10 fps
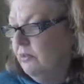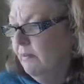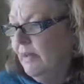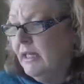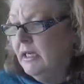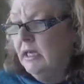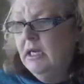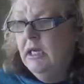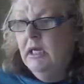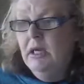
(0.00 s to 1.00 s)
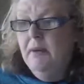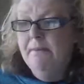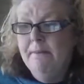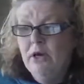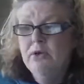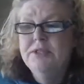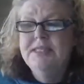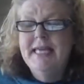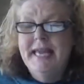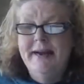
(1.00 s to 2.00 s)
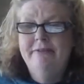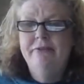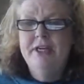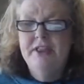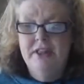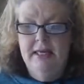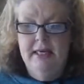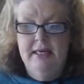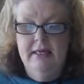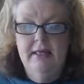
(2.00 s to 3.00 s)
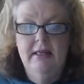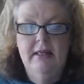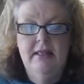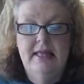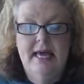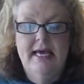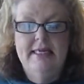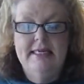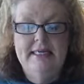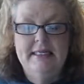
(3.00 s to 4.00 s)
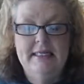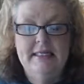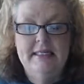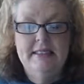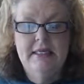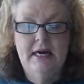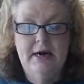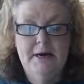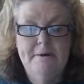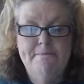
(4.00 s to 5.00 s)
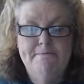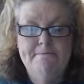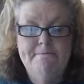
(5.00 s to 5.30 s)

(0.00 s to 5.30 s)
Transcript: But most everything that is a